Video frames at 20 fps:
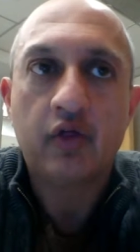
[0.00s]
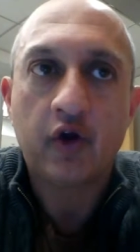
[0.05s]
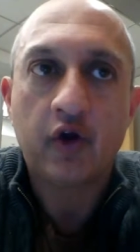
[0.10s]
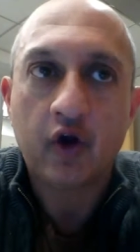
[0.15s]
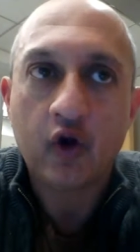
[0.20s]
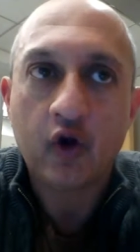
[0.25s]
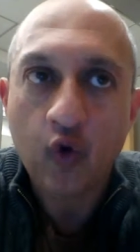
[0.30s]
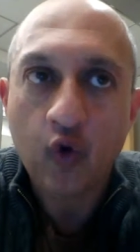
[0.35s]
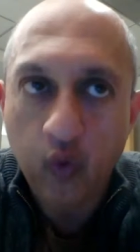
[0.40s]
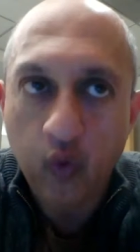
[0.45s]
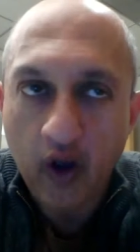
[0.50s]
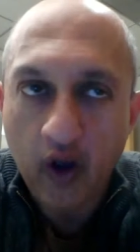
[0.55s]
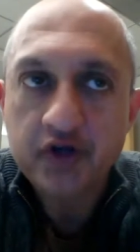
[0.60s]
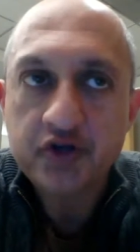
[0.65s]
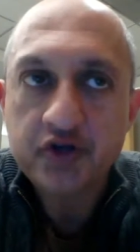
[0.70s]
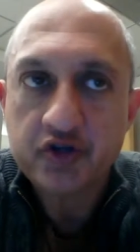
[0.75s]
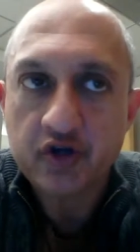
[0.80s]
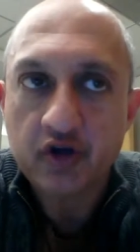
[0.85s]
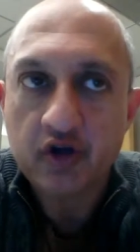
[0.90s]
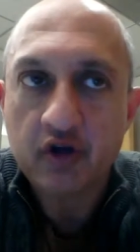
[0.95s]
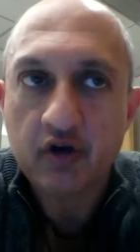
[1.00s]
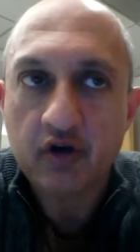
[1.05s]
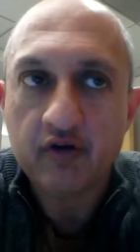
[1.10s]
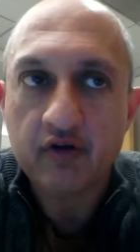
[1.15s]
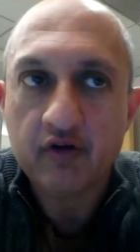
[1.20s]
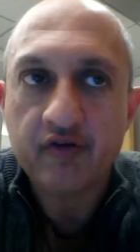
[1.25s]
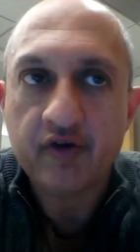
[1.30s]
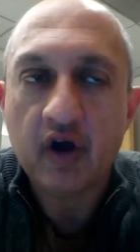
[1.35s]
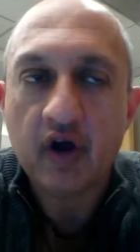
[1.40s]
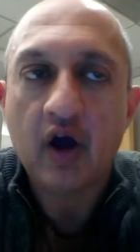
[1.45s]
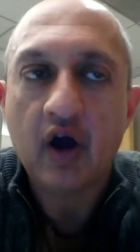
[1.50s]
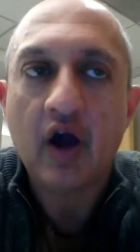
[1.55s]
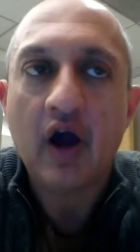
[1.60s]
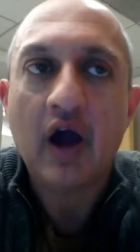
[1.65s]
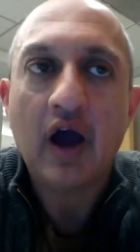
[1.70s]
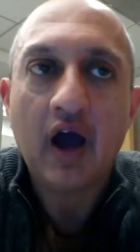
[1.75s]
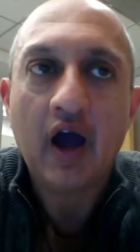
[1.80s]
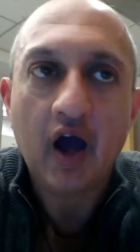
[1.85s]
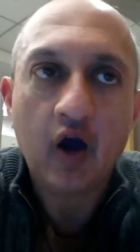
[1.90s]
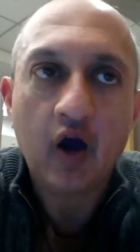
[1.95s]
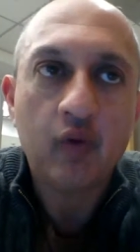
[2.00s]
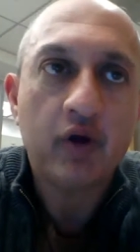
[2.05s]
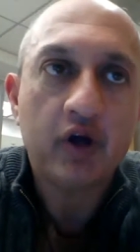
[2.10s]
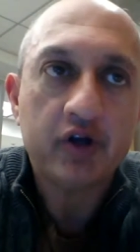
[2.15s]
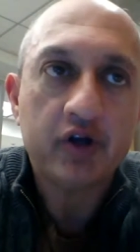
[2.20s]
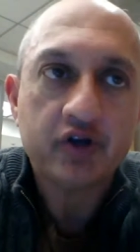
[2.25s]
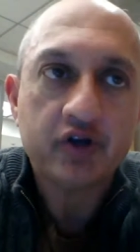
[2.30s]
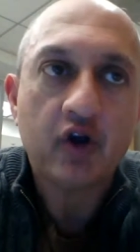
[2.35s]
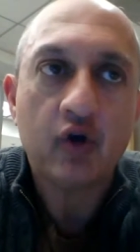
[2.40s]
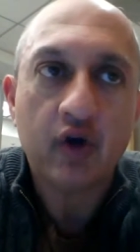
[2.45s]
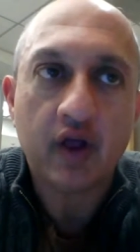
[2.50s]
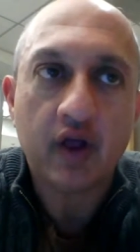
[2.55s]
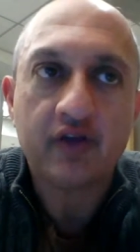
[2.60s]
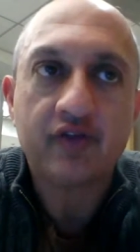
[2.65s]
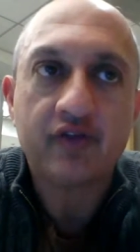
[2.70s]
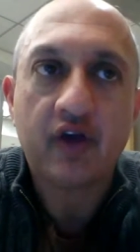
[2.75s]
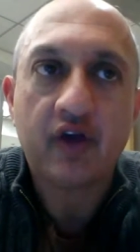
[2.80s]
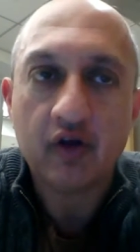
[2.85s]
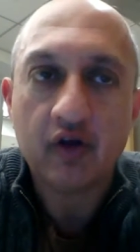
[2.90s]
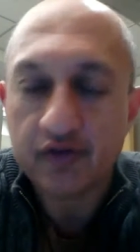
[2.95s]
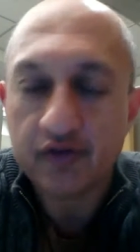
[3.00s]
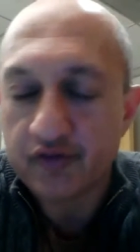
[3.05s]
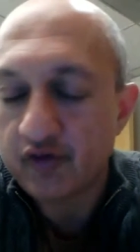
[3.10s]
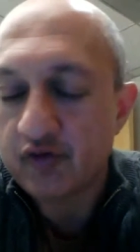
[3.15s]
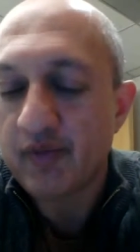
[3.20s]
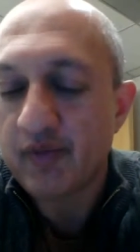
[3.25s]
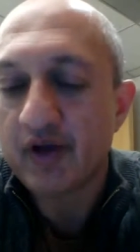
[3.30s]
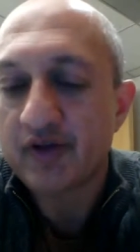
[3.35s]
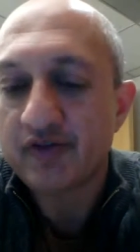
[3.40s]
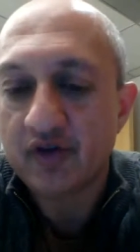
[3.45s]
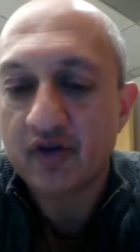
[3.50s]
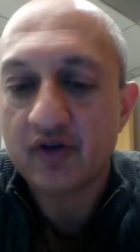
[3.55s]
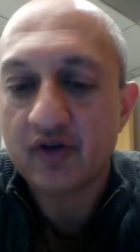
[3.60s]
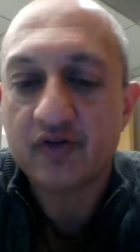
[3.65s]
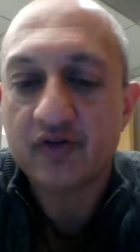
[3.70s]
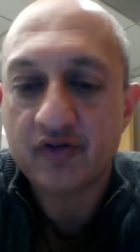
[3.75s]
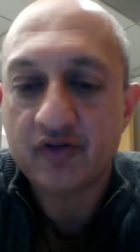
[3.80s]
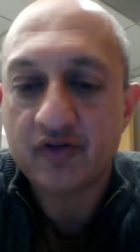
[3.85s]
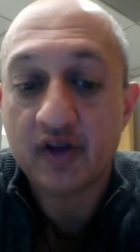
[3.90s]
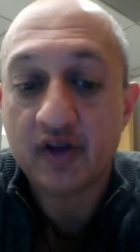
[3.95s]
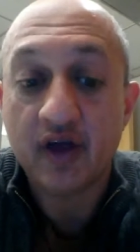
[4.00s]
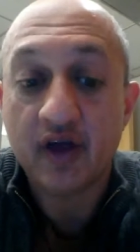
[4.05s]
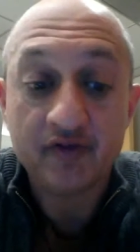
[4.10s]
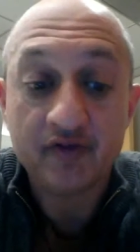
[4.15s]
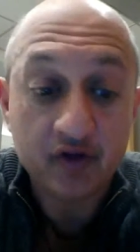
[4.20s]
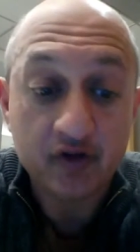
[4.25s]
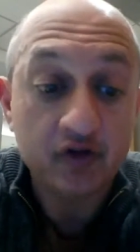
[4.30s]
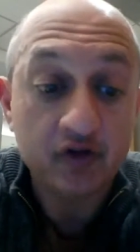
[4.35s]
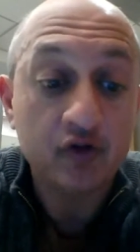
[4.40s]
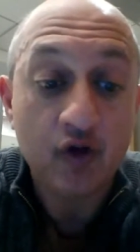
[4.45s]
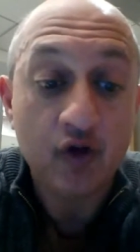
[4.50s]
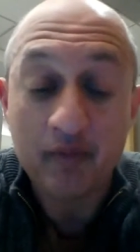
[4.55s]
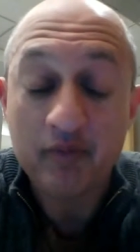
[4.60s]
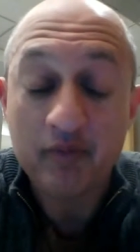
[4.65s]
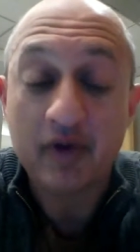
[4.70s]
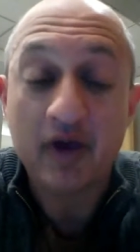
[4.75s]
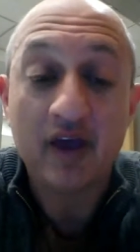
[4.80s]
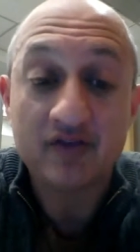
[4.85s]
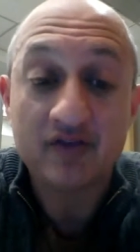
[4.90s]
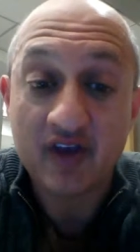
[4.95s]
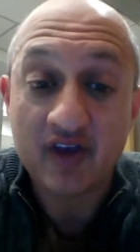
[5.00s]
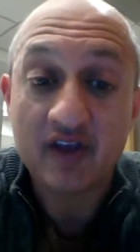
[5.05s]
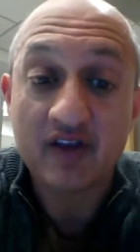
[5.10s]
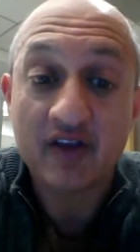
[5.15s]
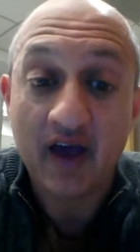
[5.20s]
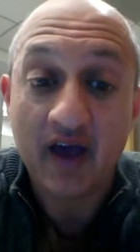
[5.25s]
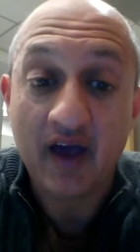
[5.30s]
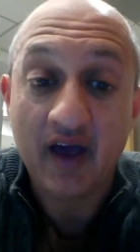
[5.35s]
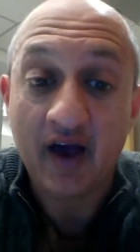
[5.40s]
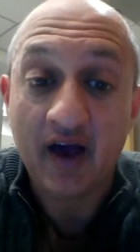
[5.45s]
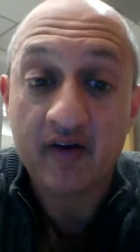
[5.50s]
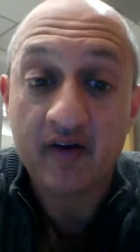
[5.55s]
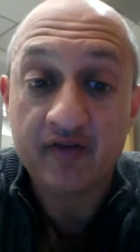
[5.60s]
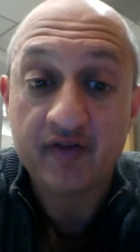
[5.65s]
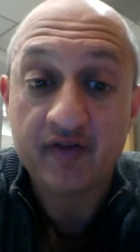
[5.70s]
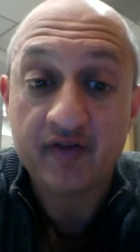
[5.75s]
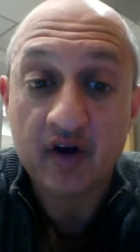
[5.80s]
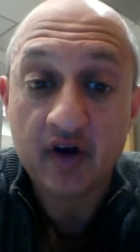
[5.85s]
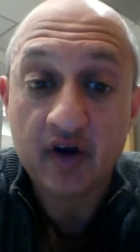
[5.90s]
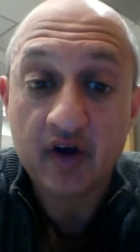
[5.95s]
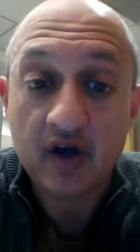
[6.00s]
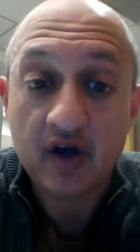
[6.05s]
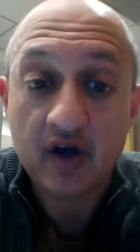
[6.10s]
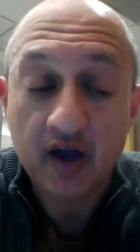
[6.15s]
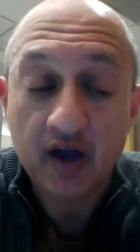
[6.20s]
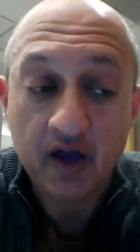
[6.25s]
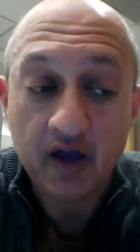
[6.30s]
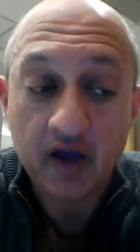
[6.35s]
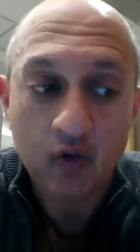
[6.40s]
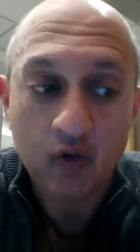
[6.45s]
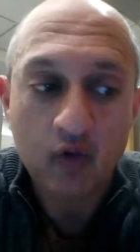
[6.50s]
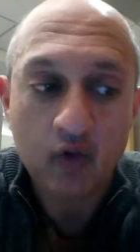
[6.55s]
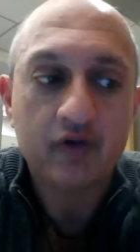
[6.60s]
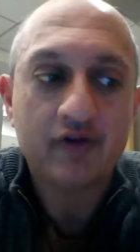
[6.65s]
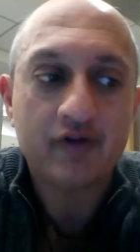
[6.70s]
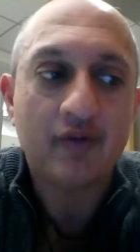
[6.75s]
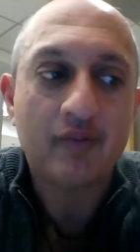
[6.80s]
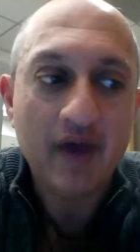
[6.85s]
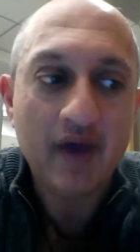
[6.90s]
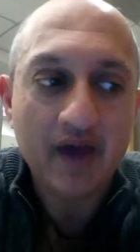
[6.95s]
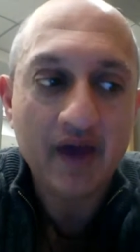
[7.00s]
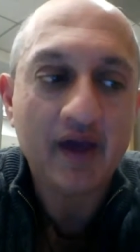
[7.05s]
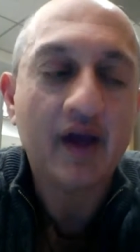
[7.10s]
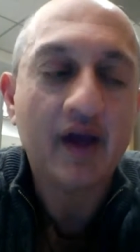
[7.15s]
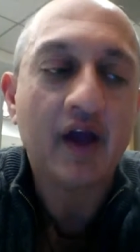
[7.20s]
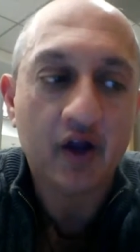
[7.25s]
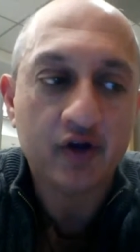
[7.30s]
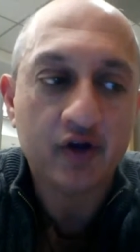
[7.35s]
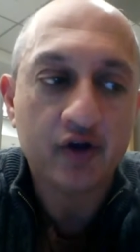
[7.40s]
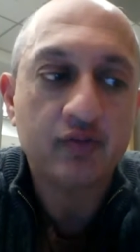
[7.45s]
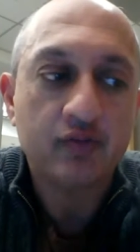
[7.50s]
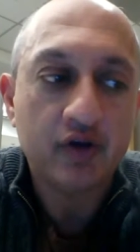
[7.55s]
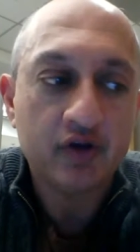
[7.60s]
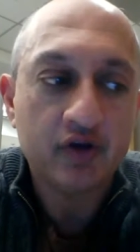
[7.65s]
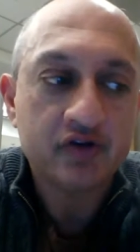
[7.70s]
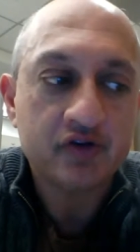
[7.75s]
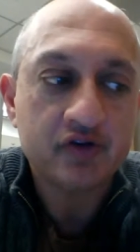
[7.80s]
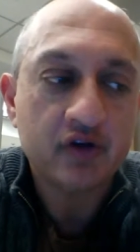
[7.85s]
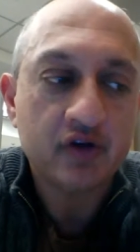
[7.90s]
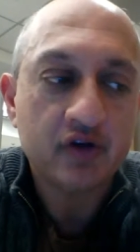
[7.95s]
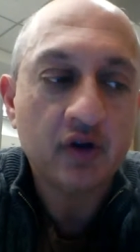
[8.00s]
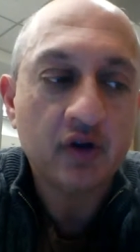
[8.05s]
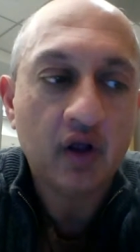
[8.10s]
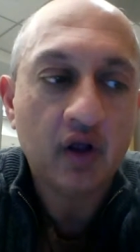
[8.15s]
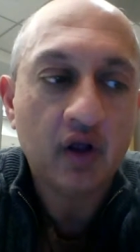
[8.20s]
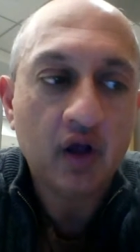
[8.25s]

the question of how much coding skill do my students need to have, do new MBAs need to have in order to make a contribution?